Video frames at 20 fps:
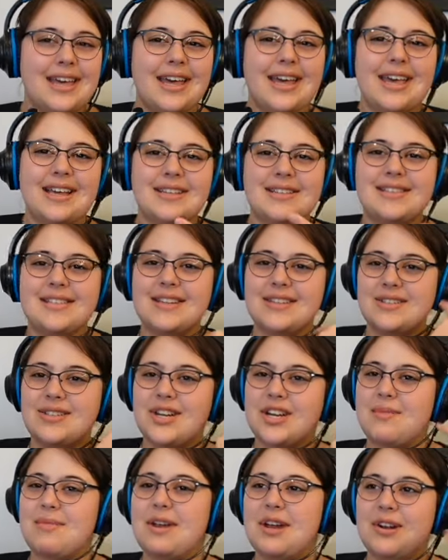I guess they're
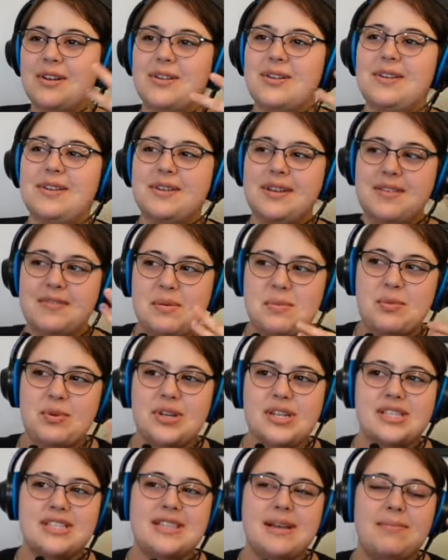trying to make her look even
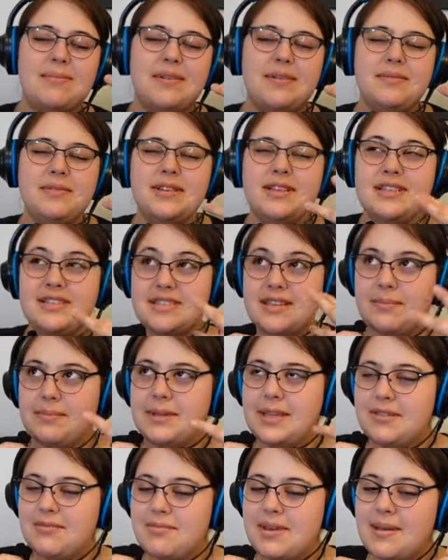more
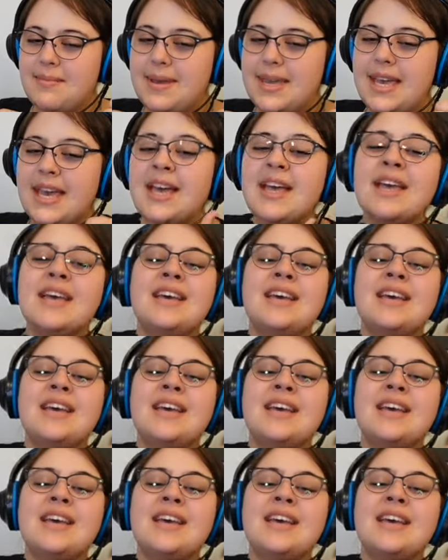deceptive maybe.